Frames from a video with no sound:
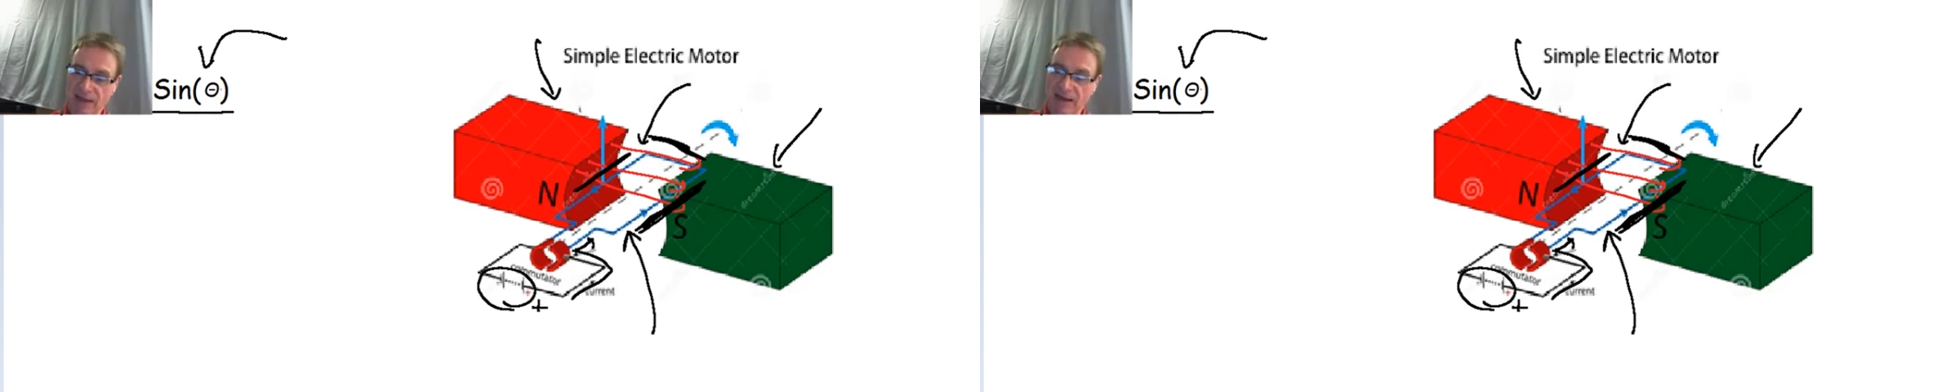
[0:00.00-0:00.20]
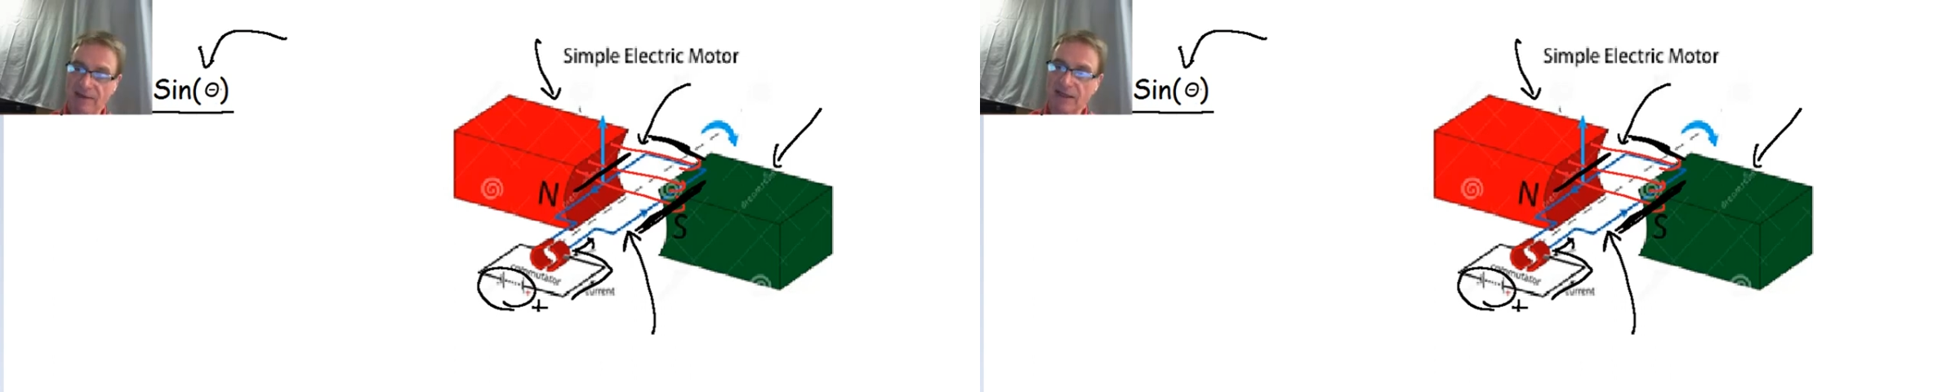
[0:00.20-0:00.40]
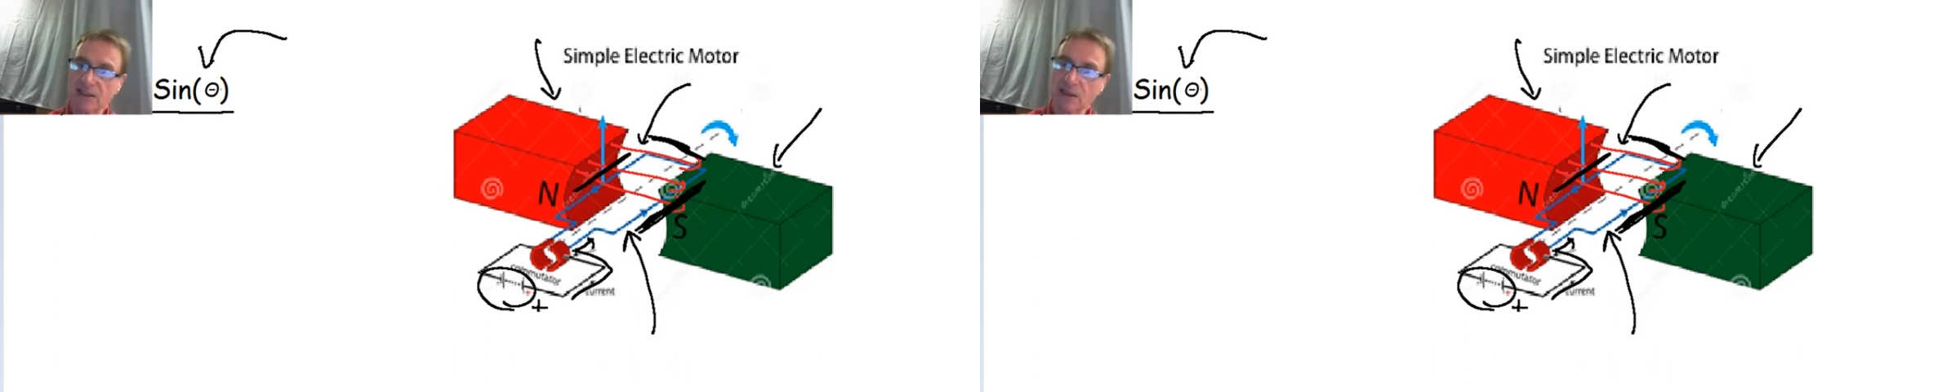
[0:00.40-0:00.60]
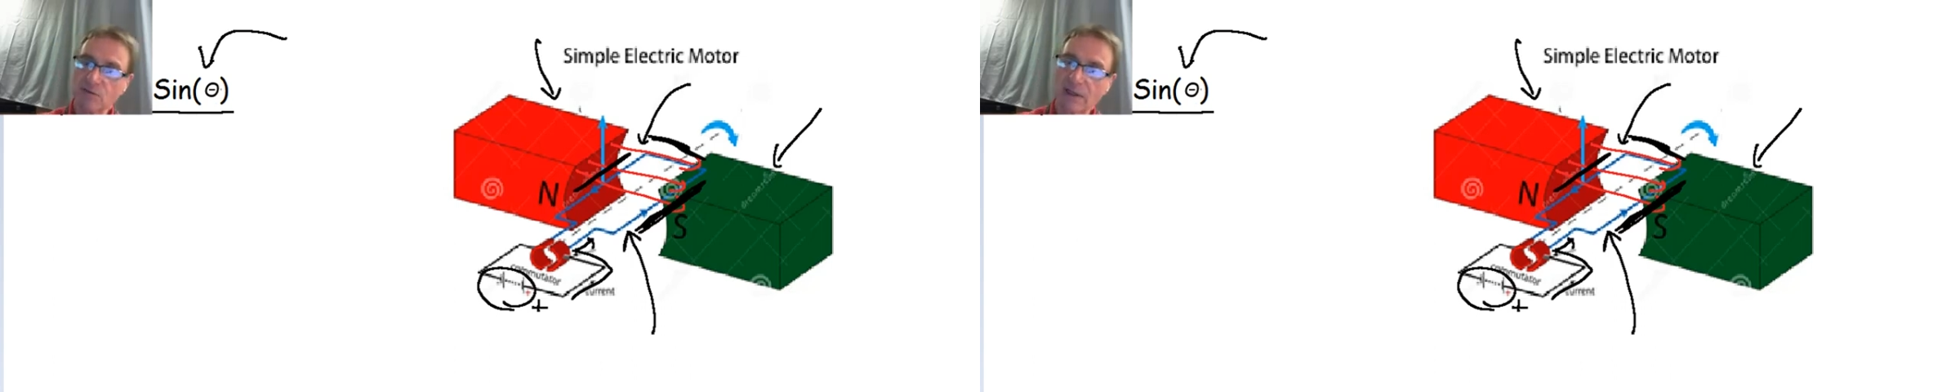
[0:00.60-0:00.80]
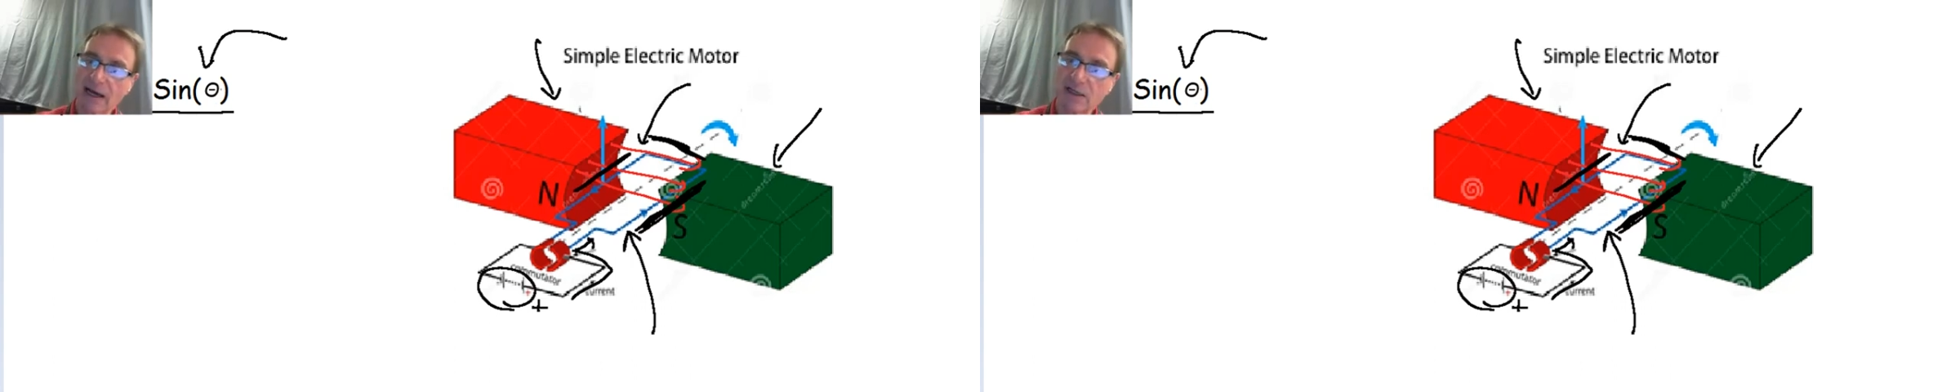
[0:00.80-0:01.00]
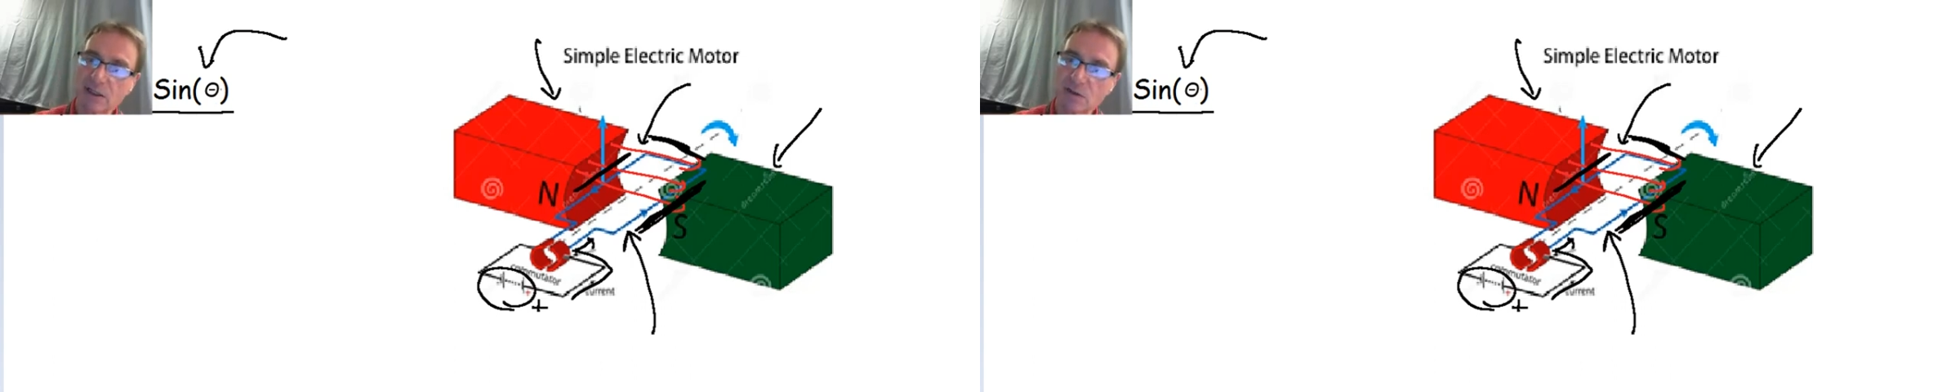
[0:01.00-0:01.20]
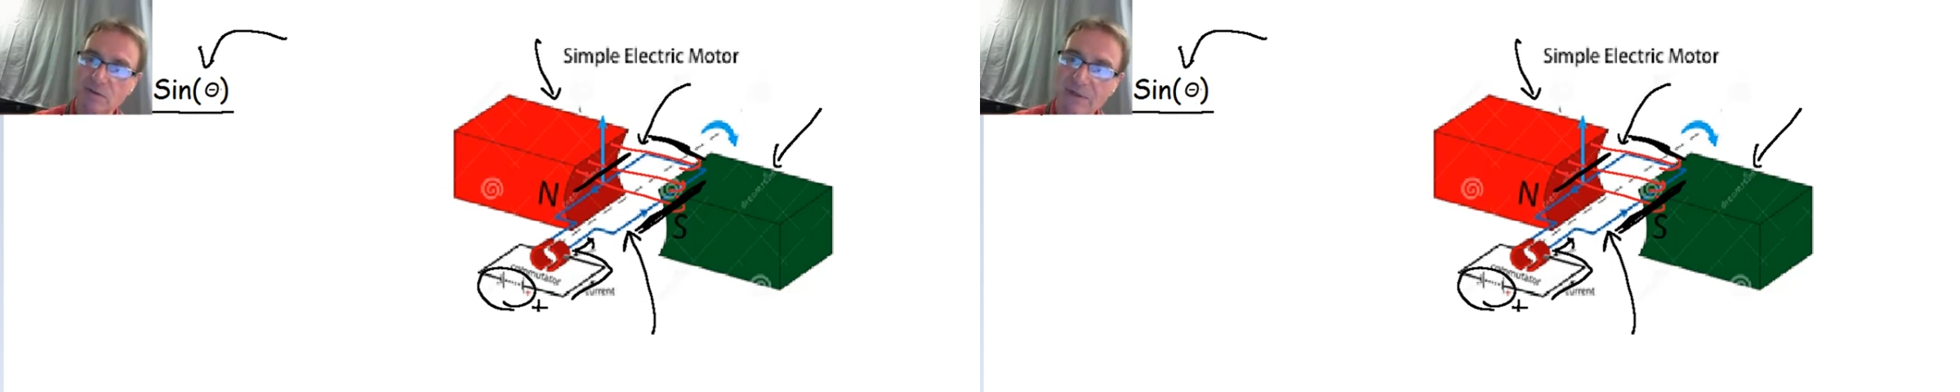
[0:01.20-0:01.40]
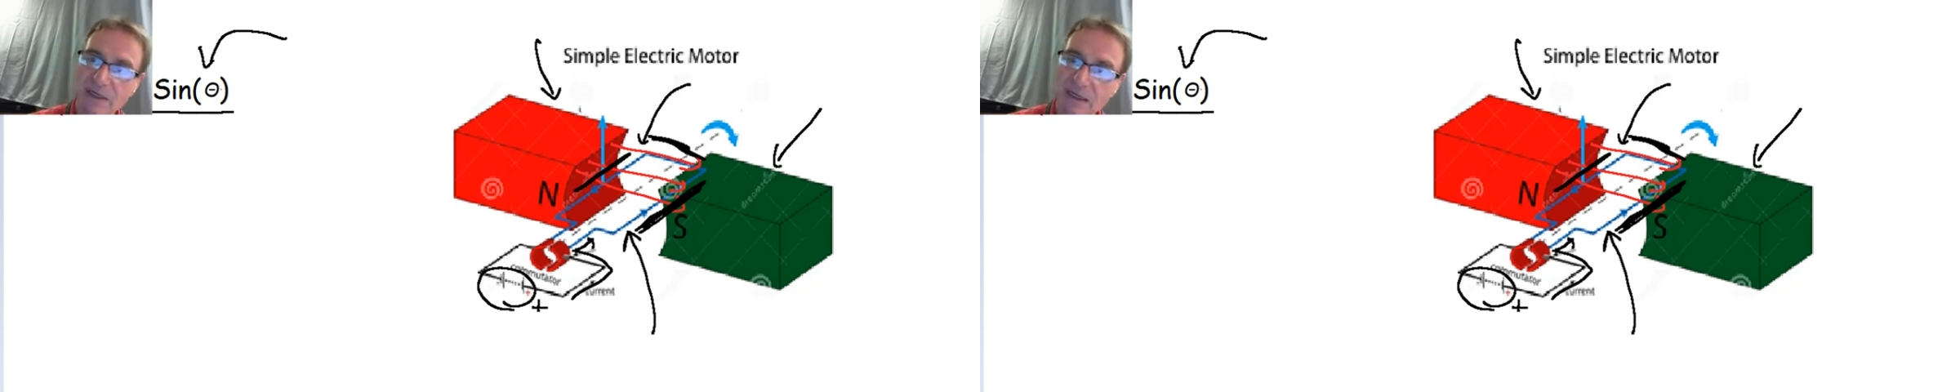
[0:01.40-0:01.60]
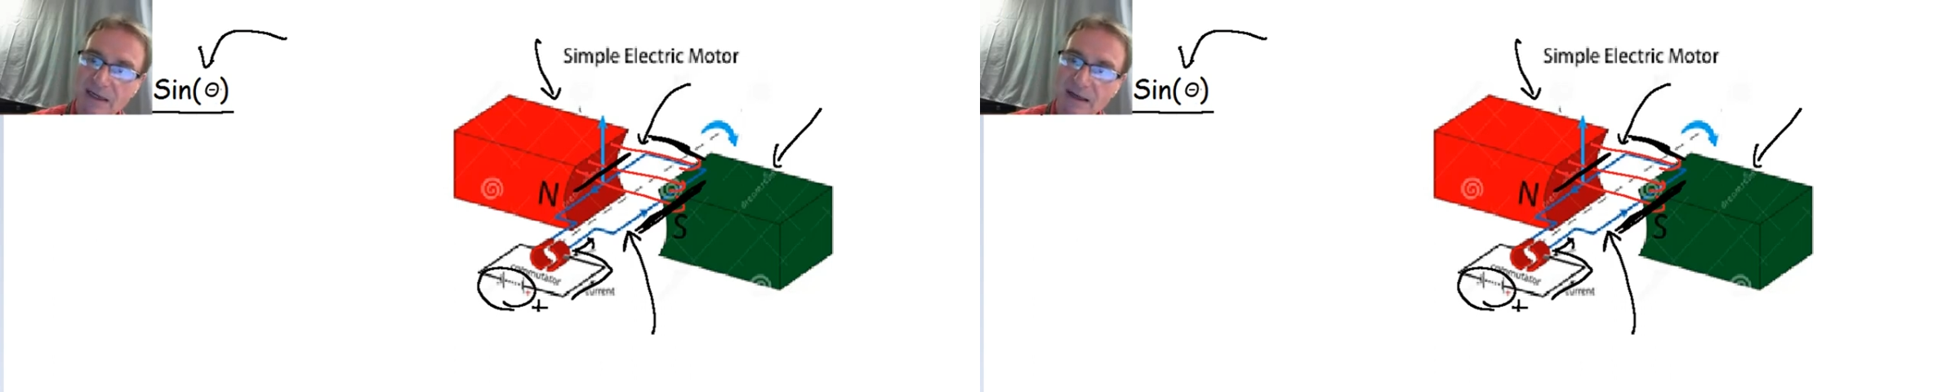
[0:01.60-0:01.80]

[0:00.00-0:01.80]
and that central axis would be